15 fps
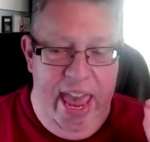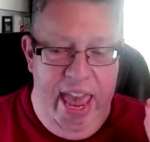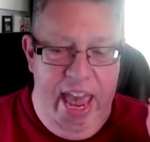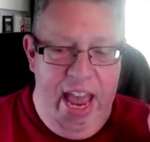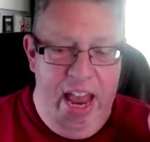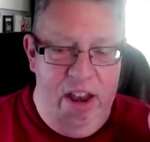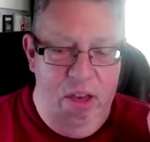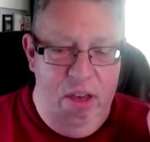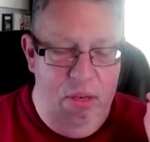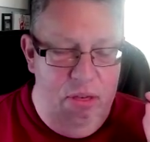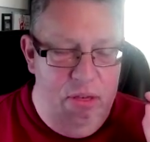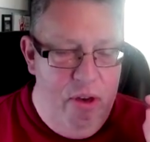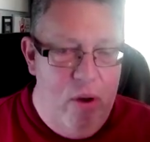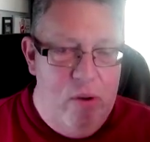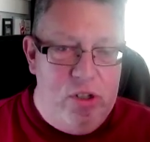And
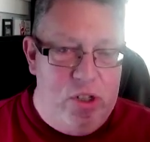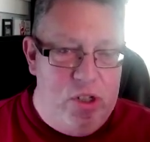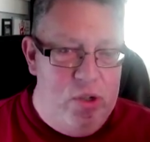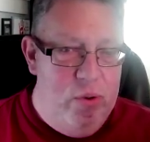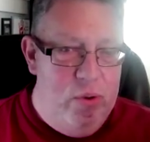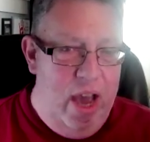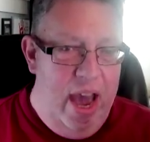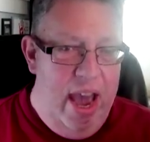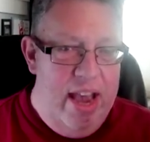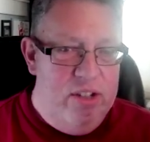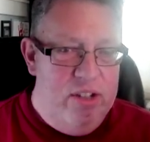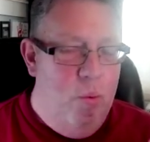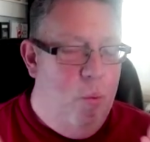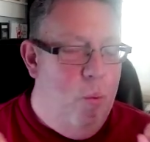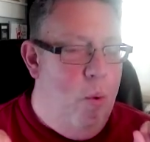those two
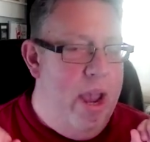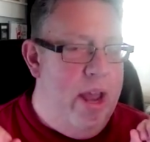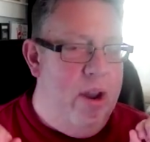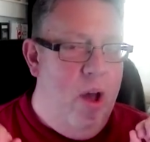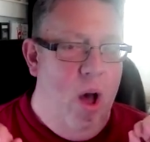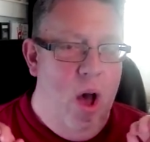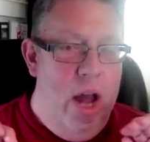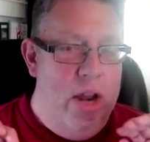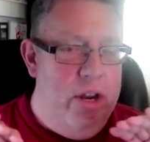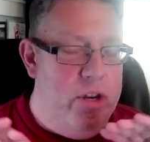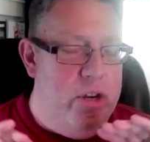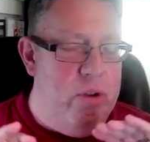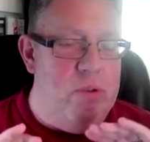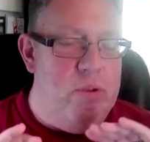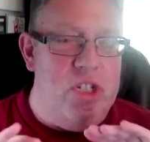guys went on
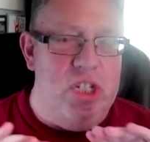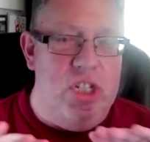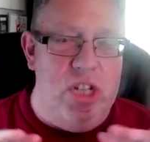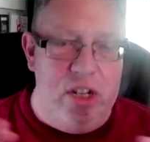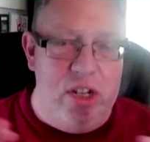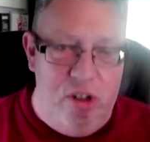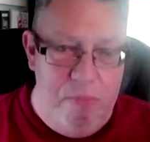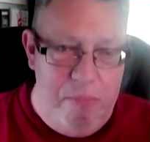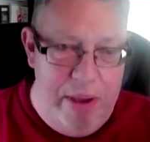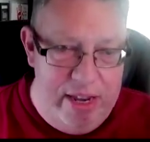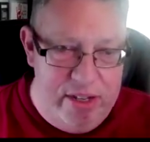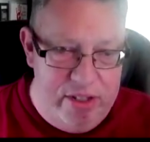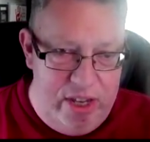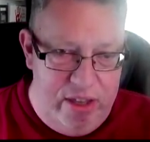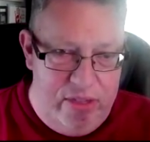to do such
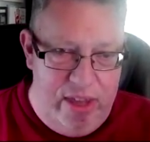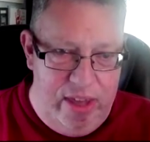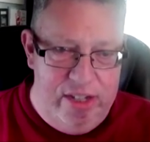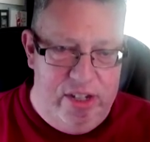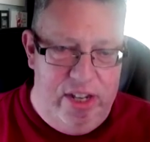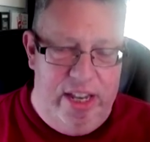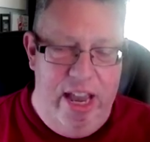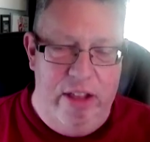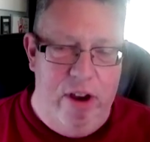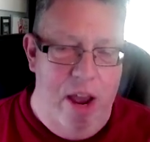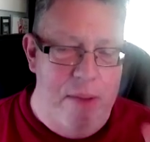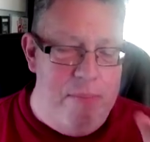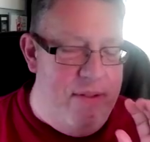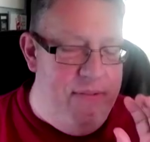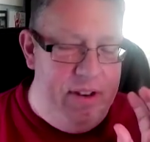amazing things
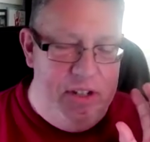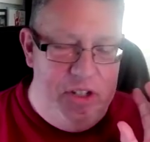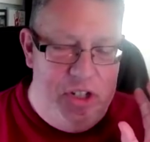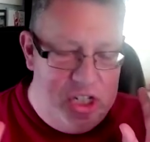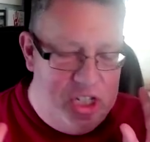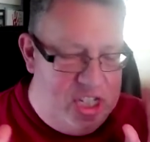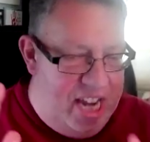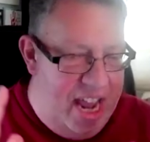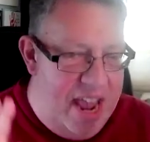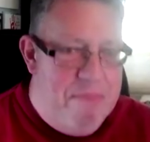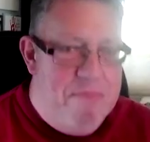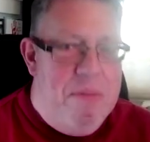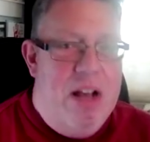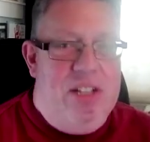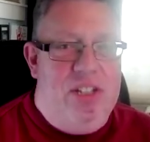together. I mean, just
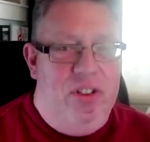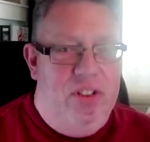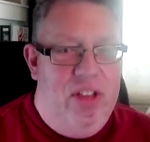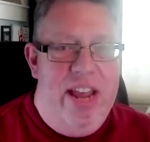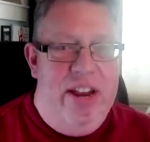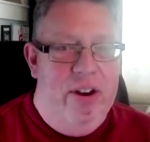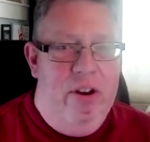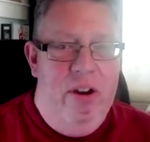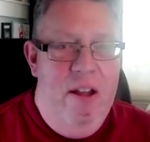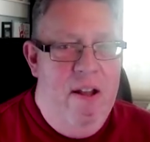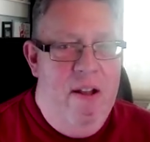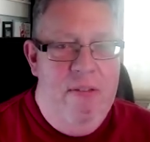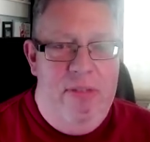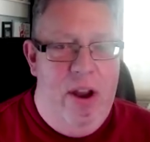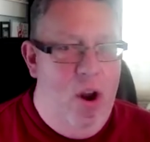10 months later,
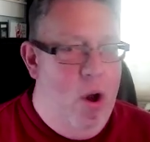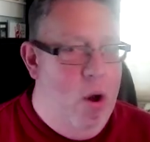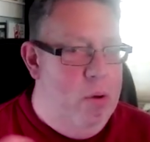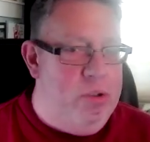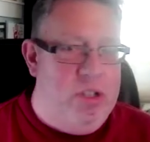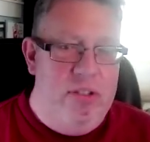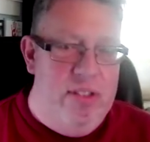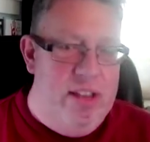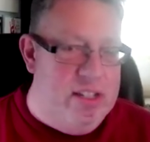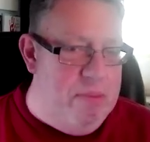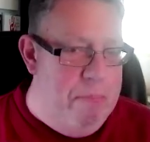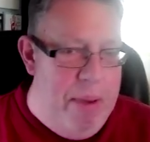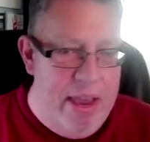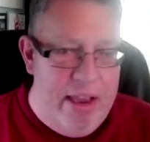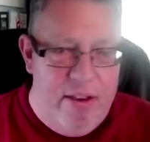they're hosting
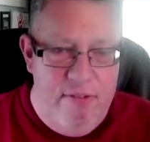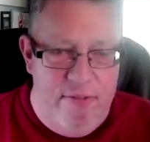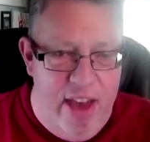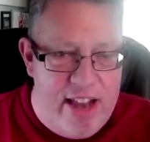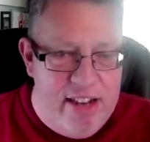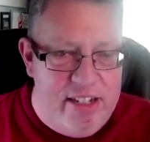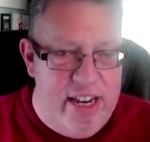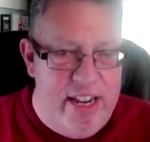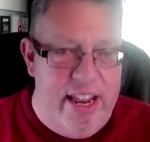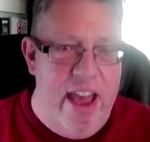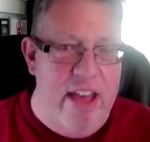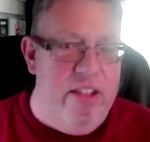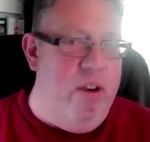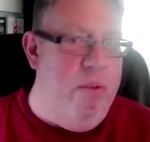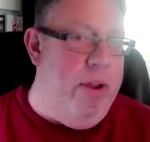this big event
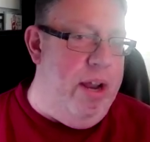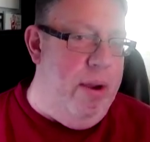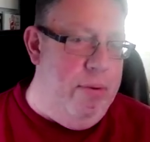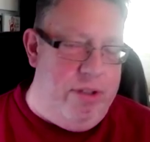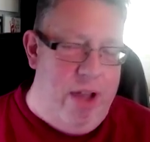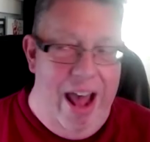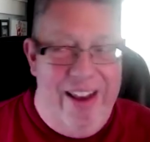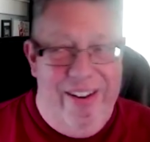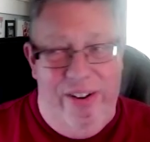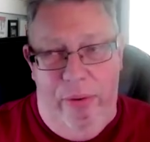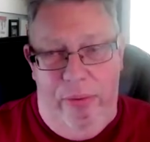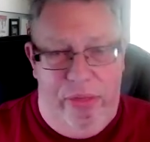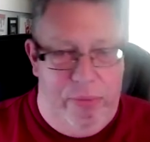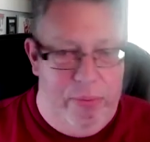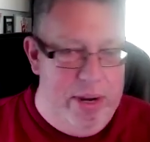together where there was,
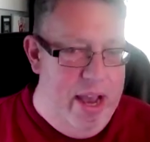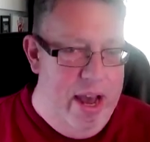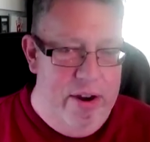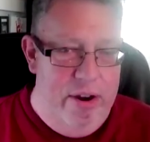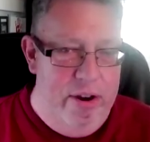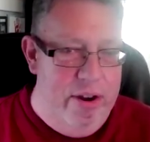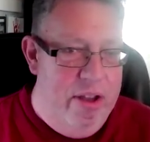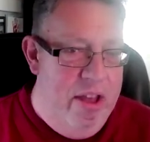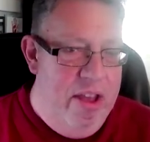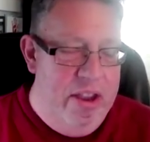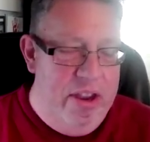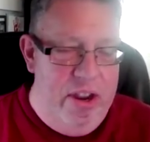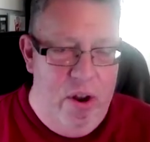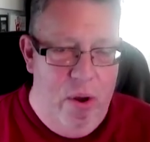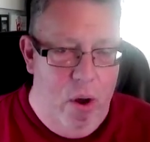300,
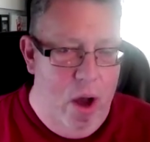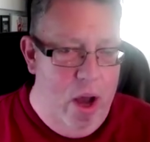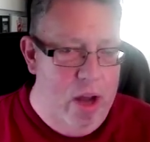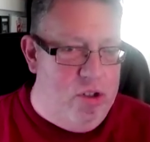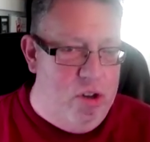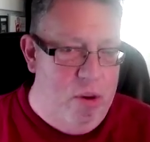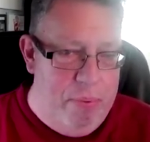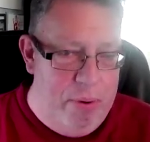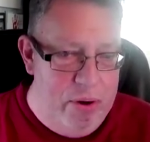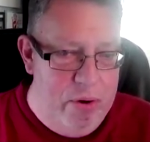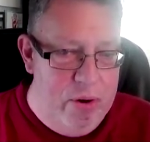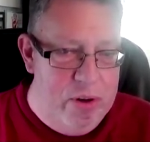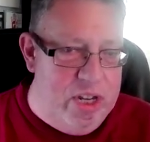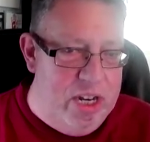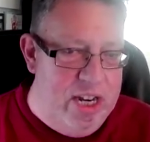
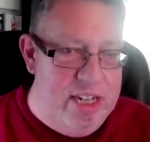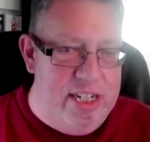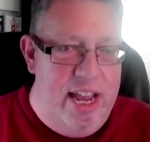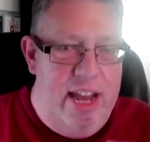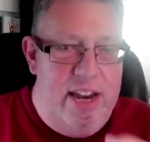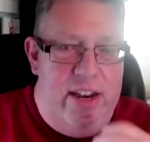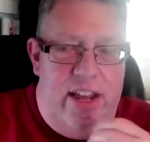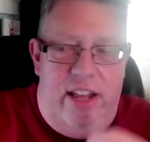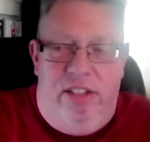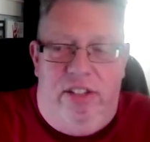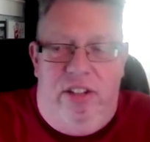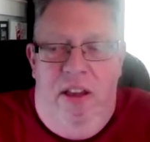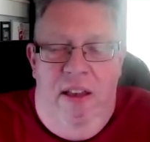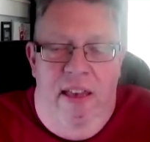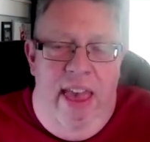entrepreneurs in
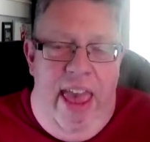attendance.